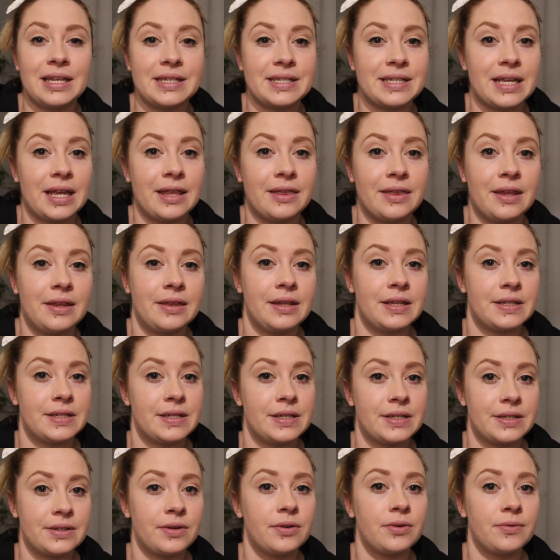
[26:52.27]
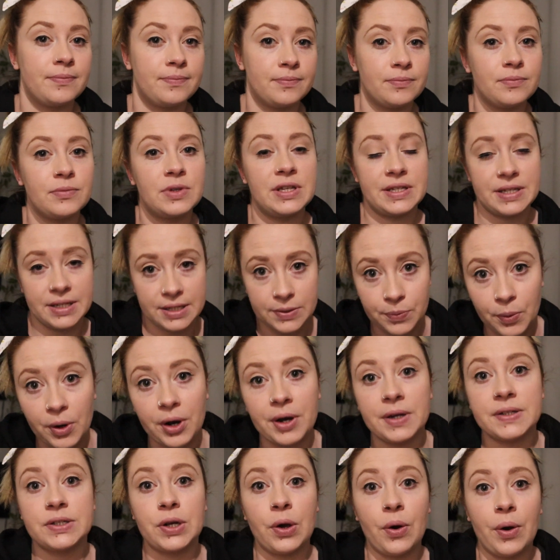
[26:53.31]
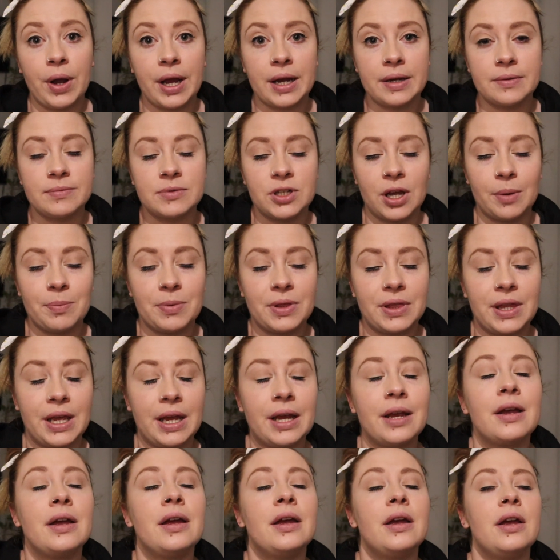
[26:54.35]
said that this is where he's going, type of thing.